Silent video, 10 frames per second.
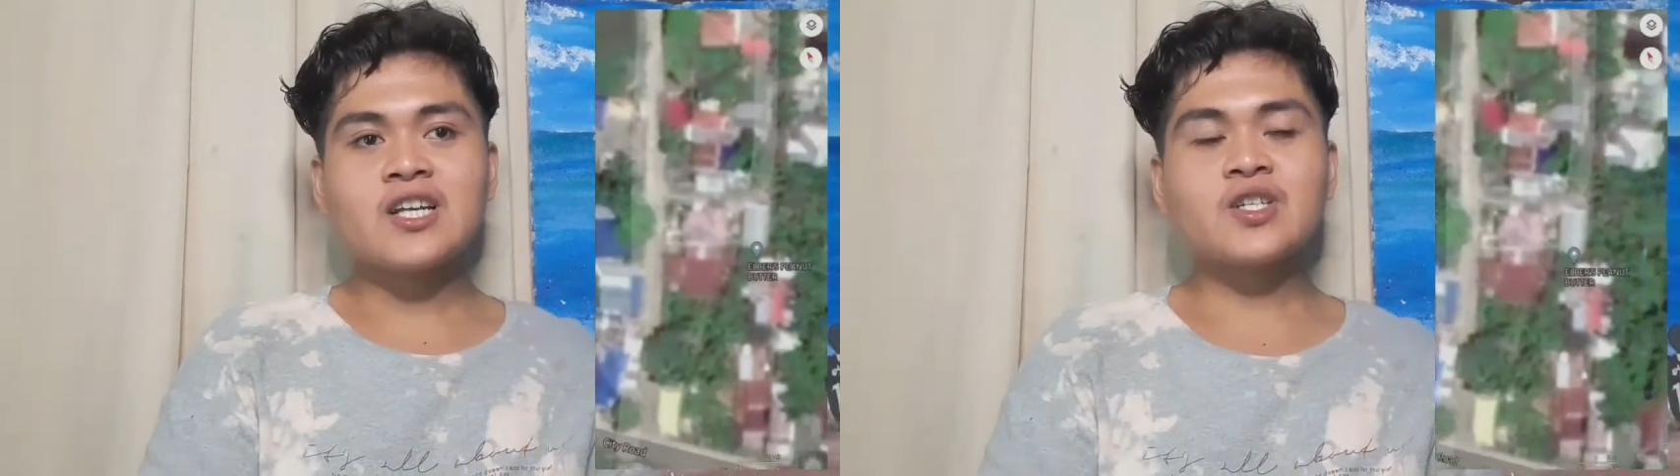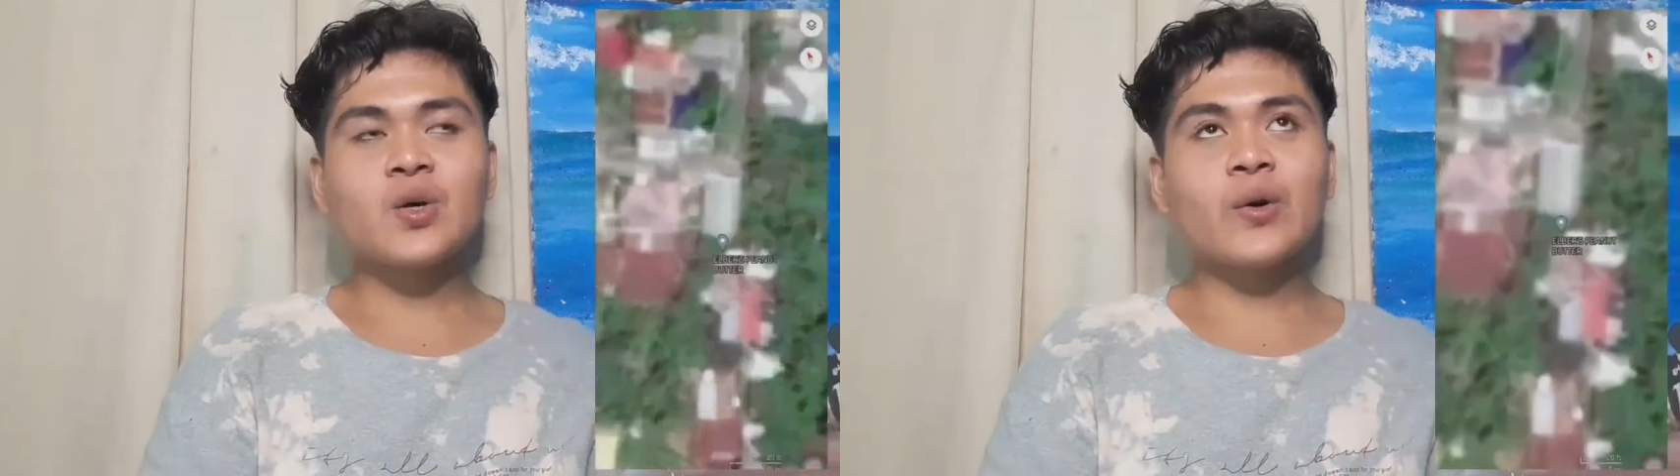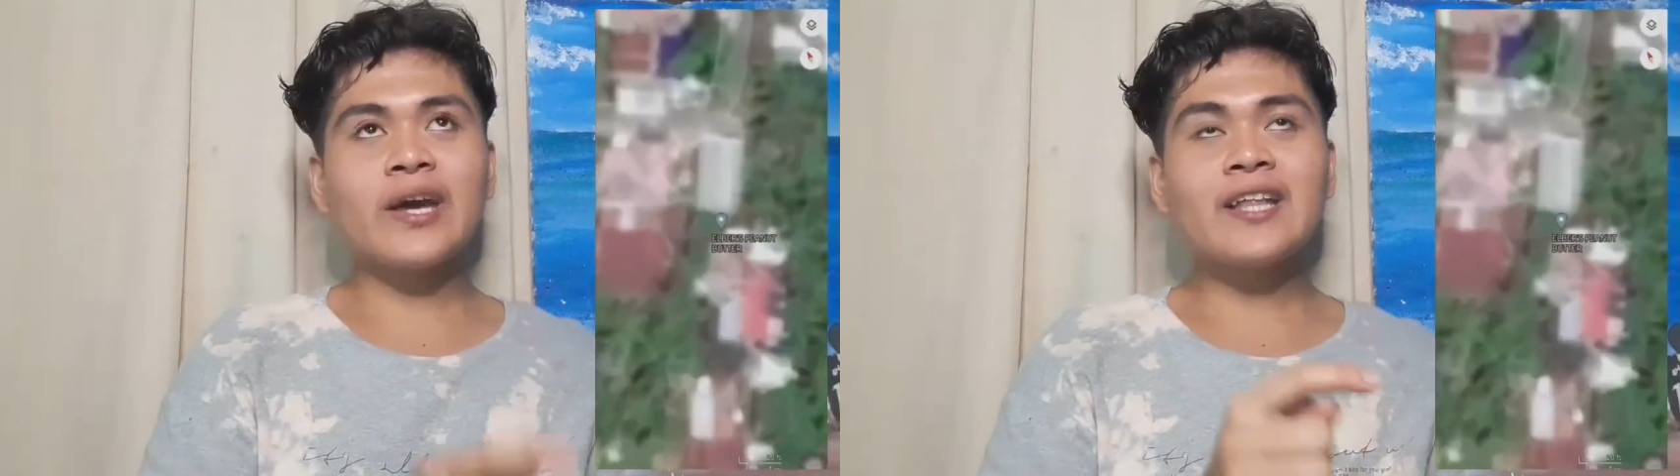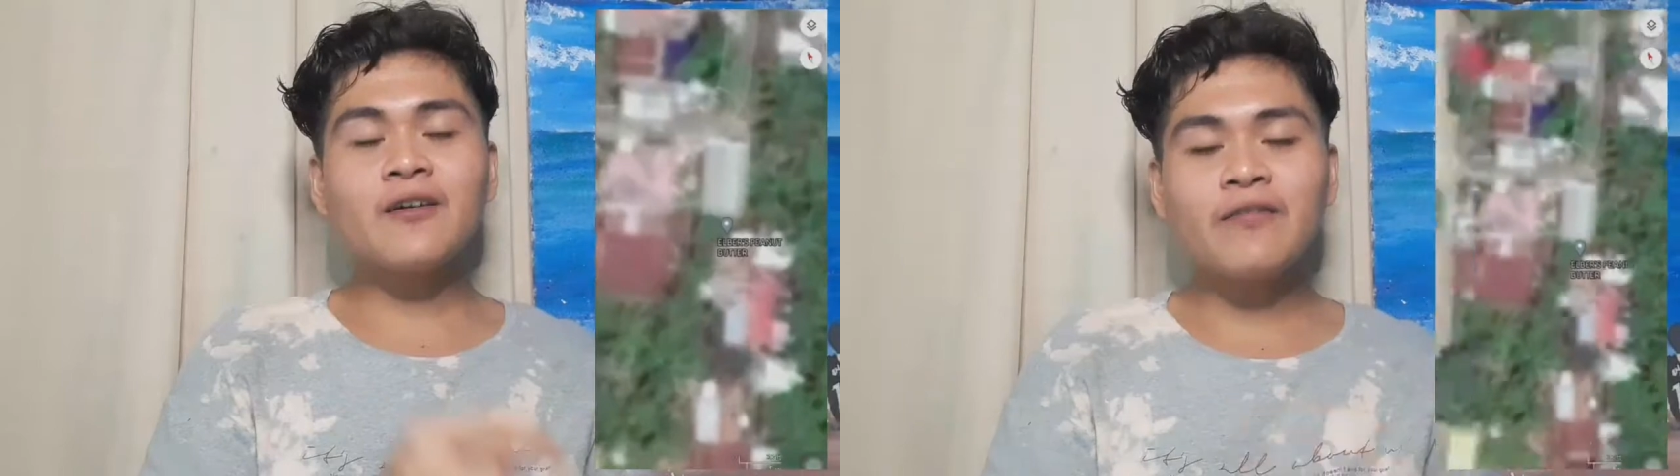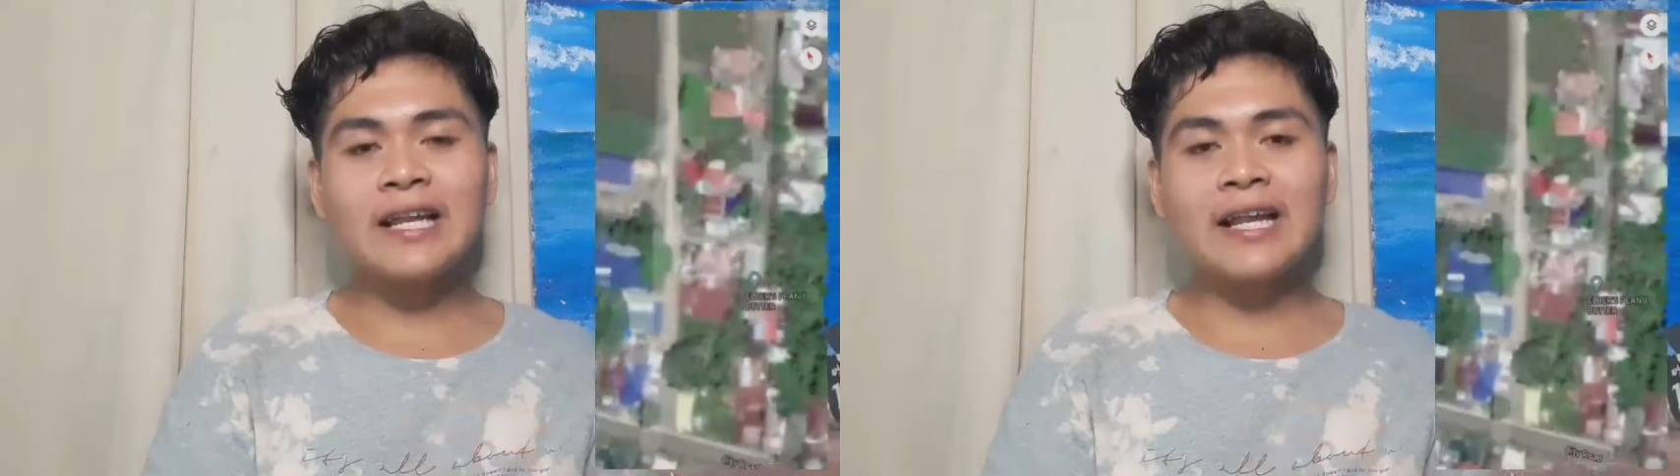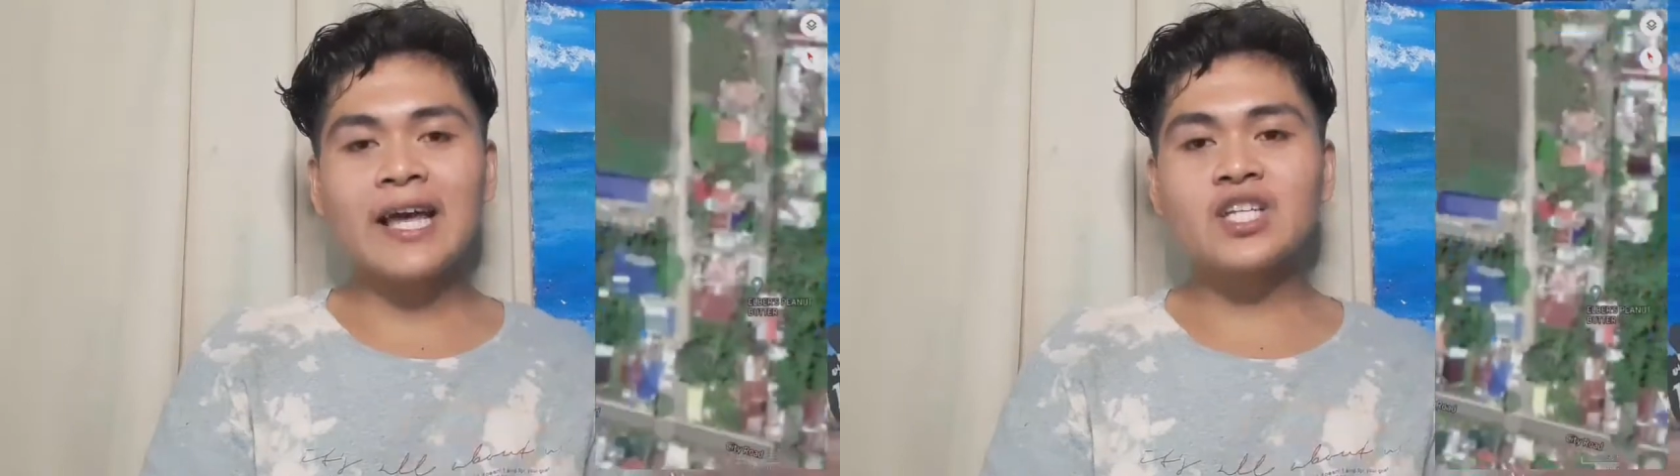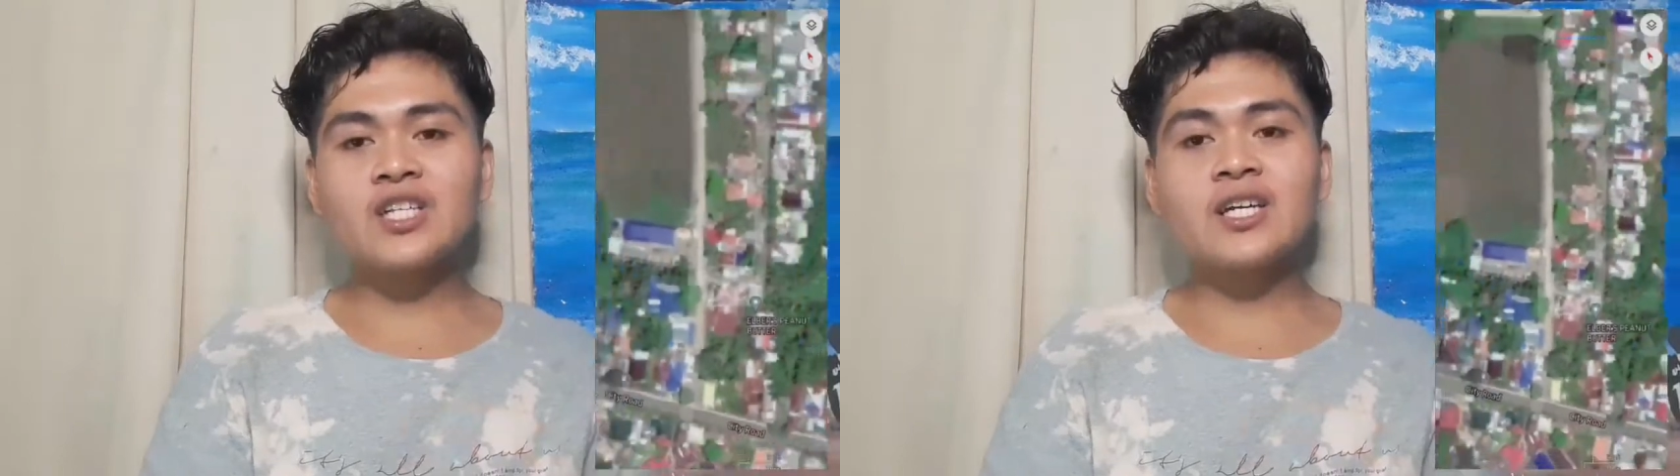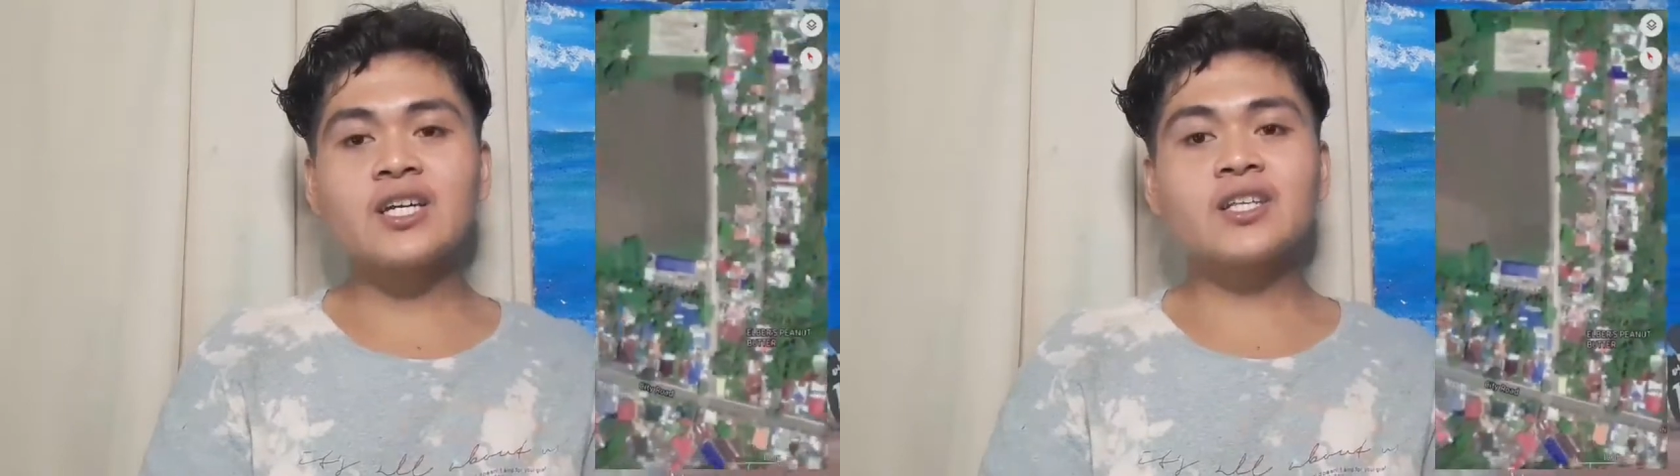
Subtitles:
So in the village,